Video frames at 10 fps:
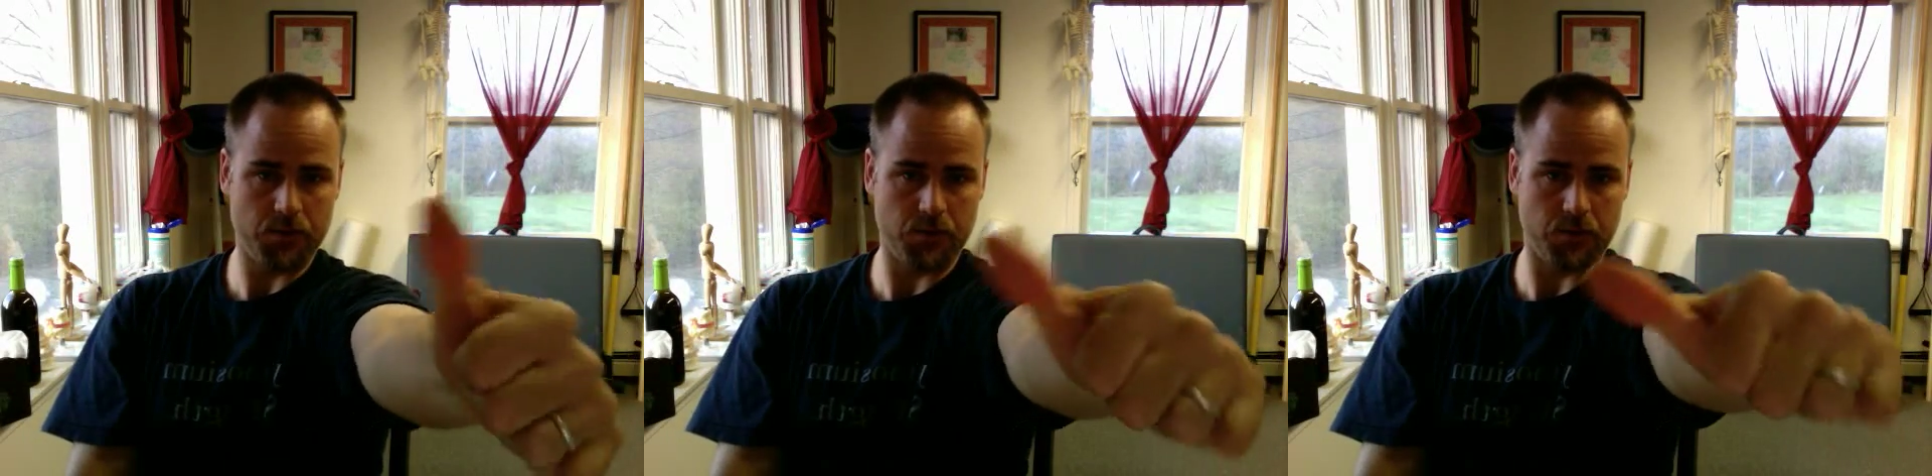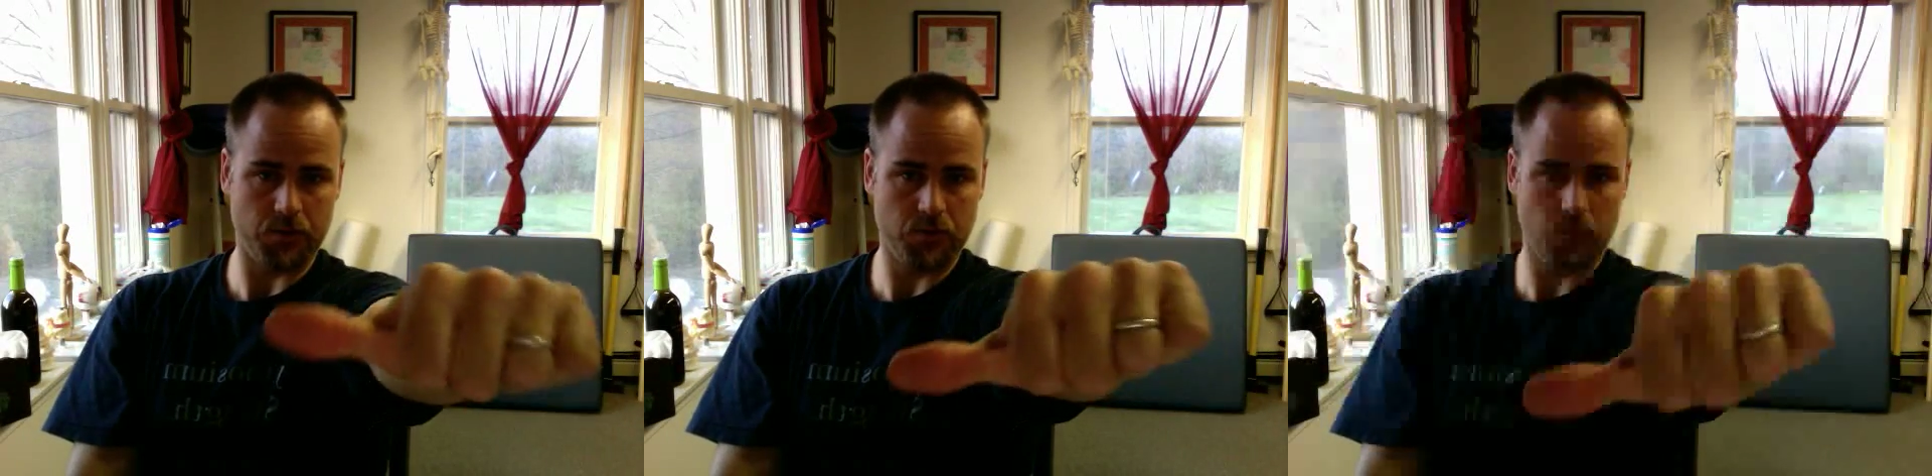So
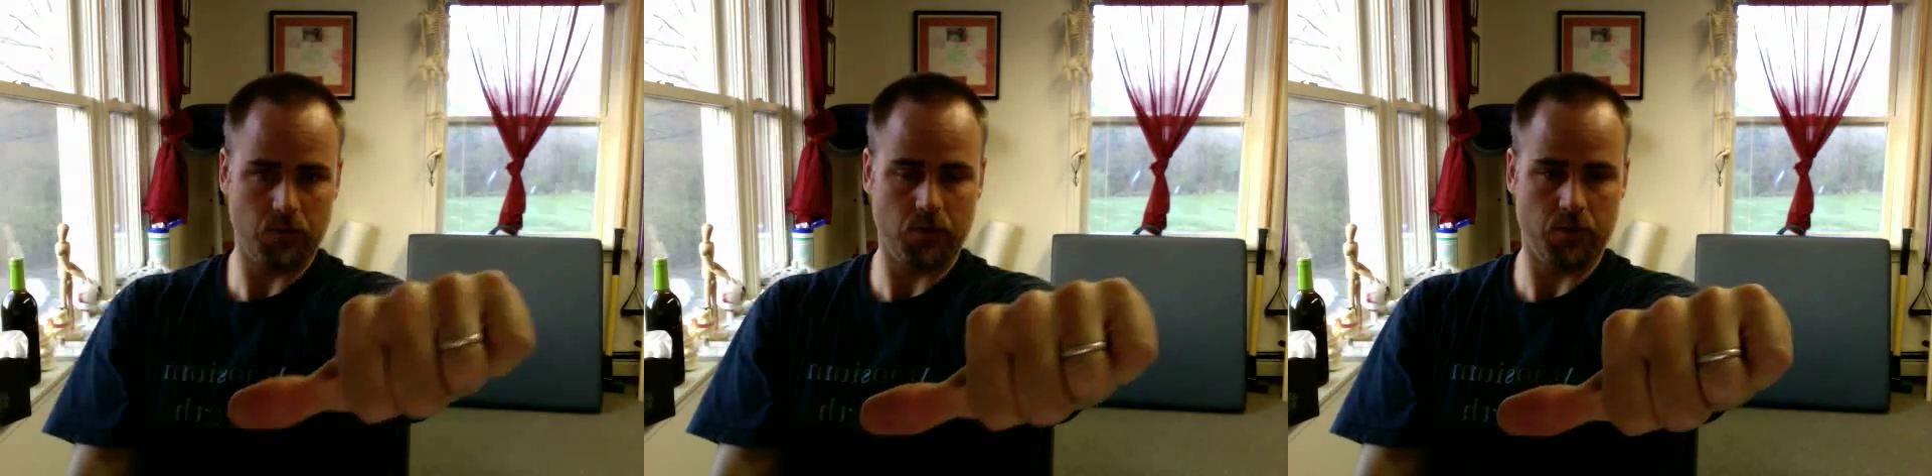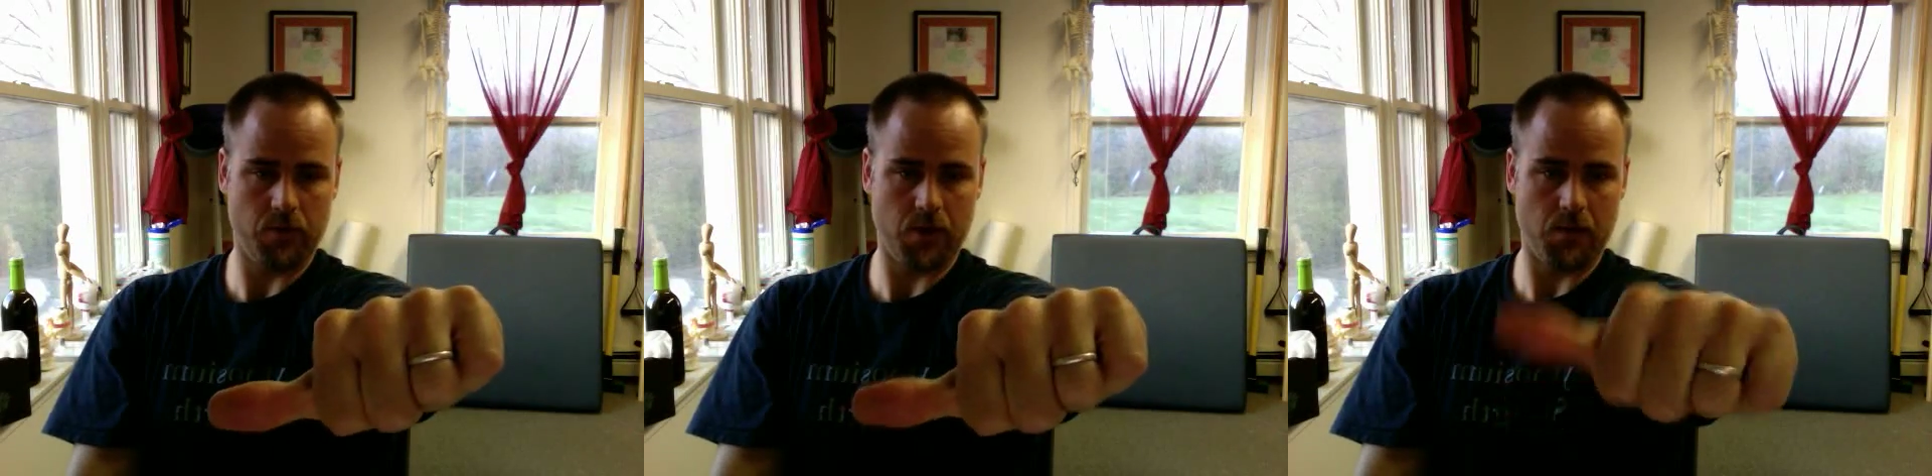you turn
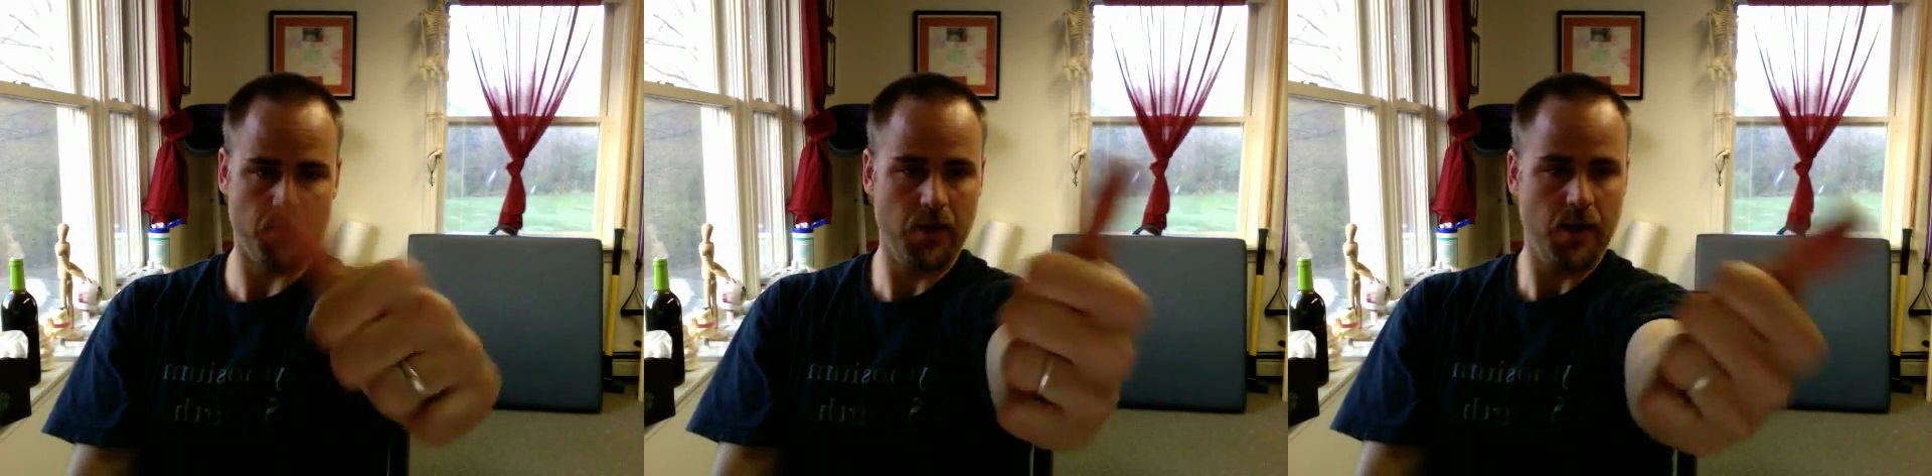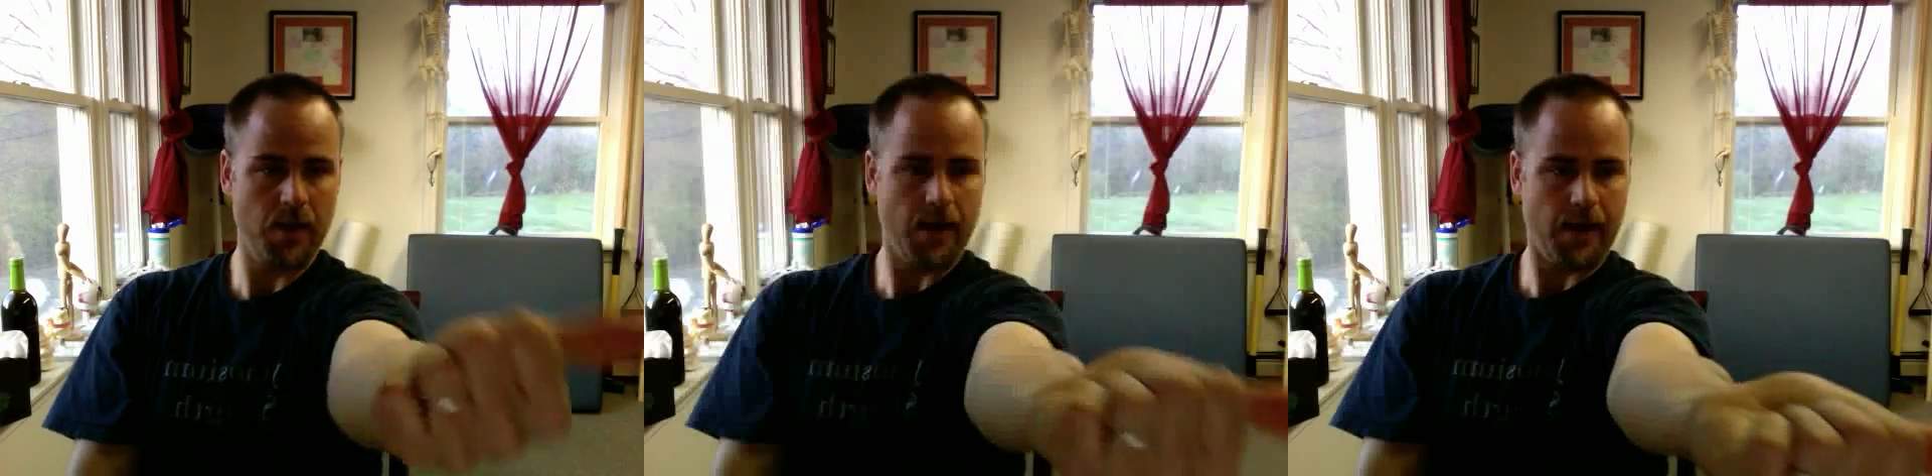your thumb
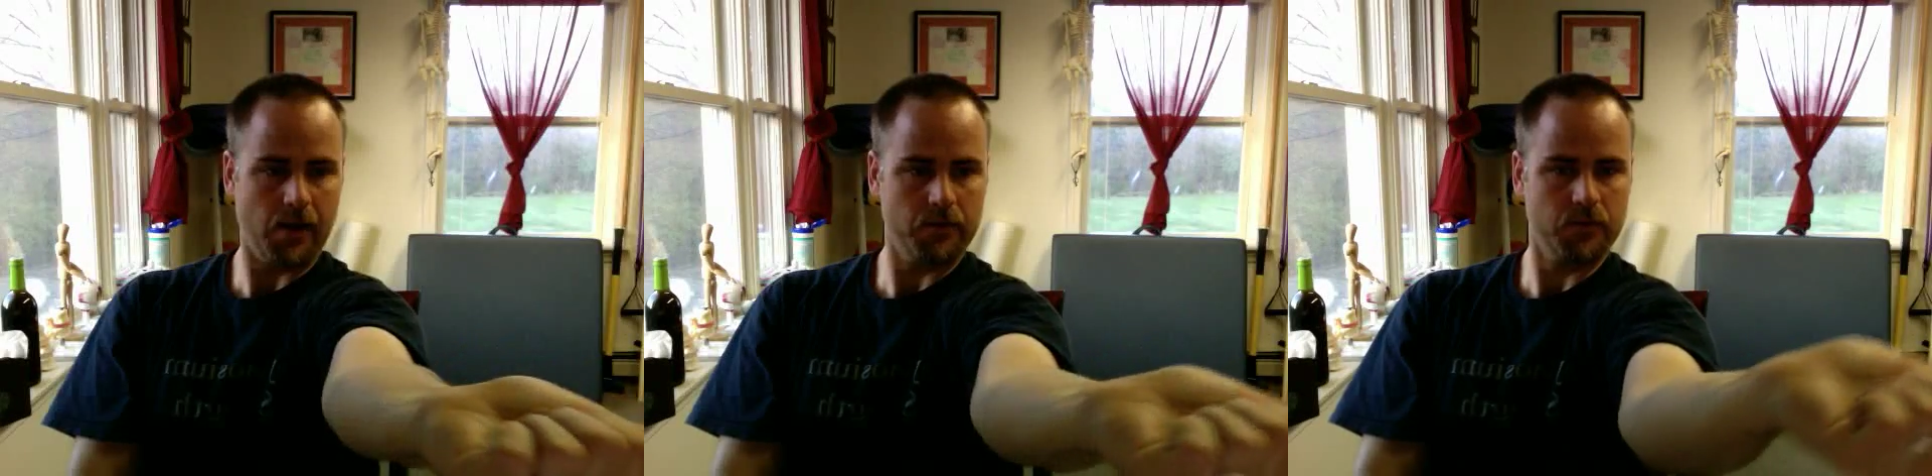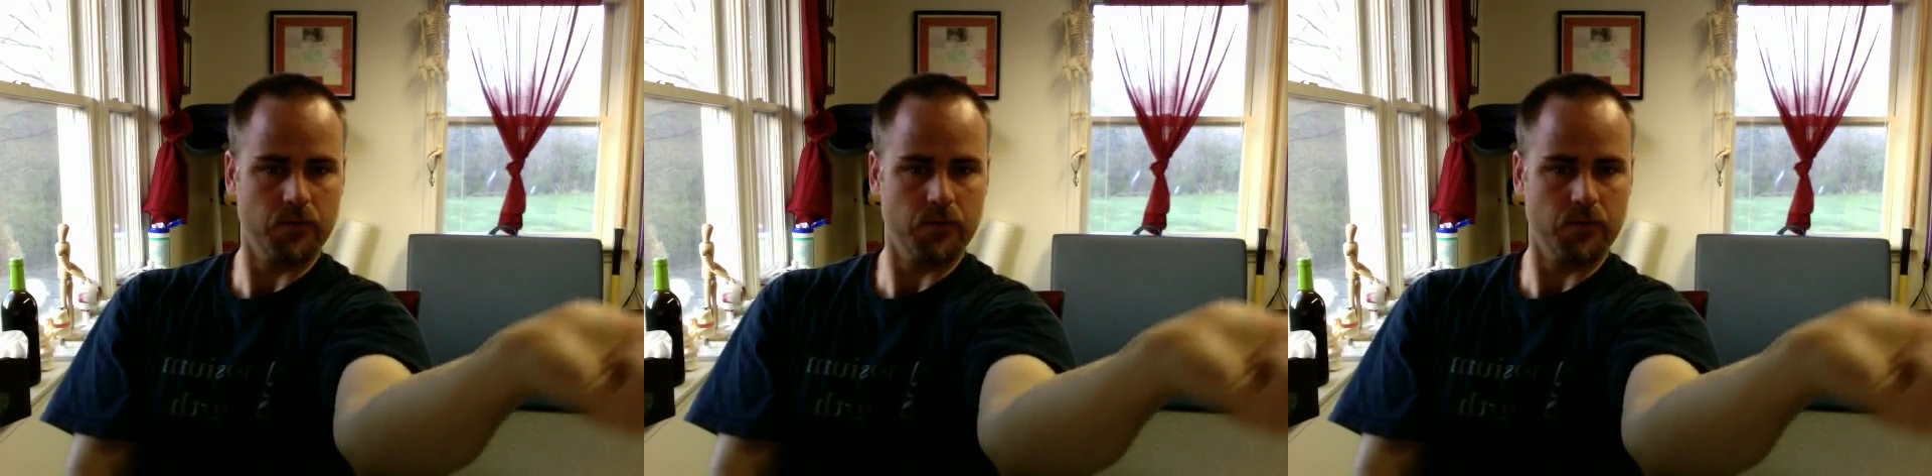out